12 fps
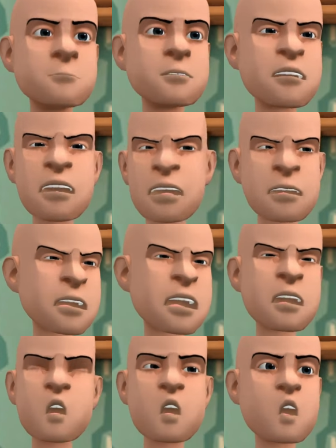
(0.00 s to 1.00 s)
I haven't
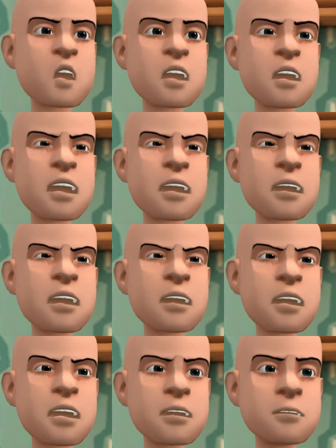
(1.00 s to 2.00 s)
seen you cook anything in
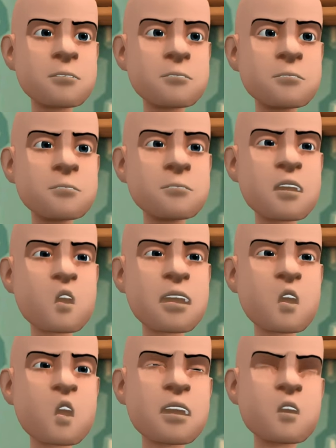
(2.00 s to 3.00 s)
ages. Are
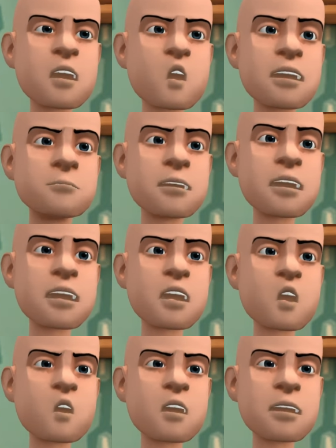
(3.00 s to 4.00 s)
you sure you can make a
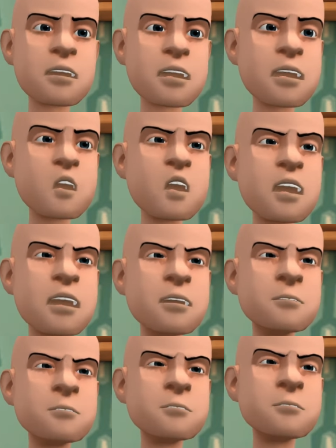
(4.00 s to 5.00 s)
good tasty cookie?